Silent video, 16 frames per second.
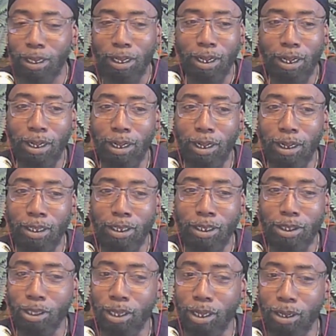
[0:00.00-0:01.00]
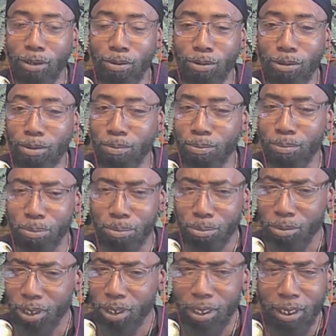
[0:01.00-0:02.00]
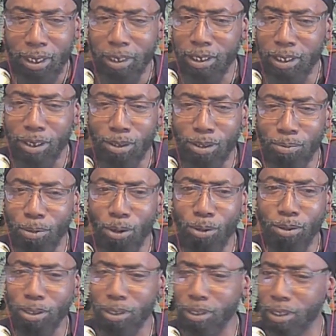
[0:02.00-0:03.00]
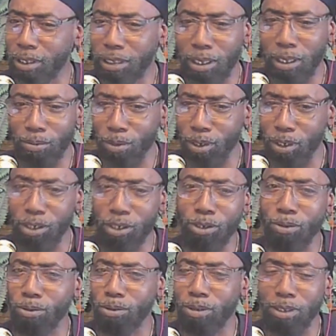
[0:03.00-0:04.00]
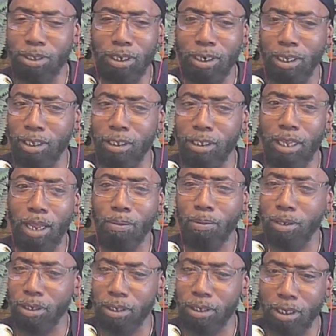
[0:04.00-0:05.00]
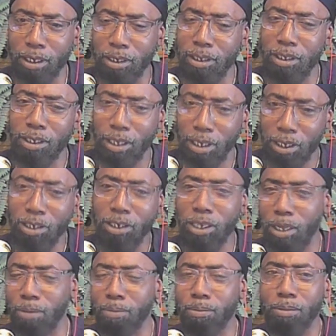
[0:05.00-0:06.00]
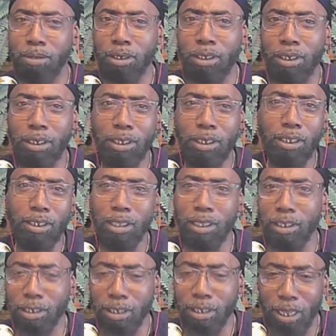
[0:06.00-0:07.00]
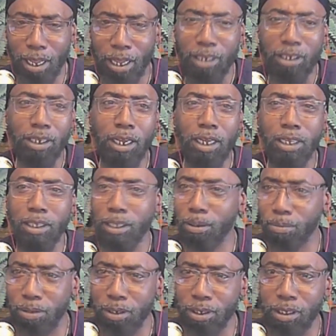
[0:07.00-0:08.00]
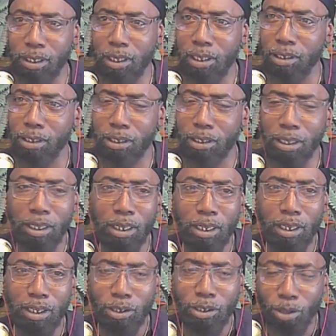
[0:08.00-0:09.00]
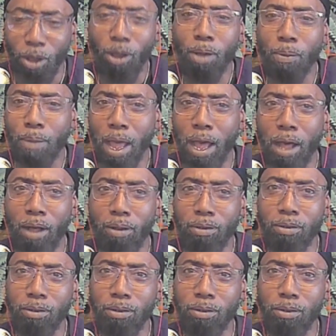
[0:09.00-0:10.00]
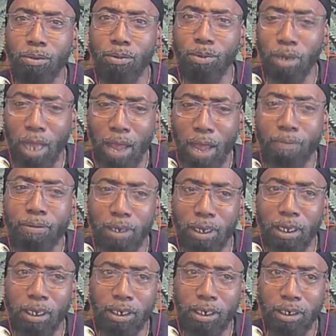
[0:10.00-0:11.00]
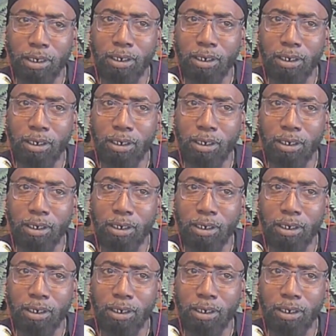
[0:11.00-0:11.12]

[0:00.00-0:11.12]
he tells Moses, he says, when the children are sitting at the table, he says, teach them. He says, educate them. He says, talk about what I've done,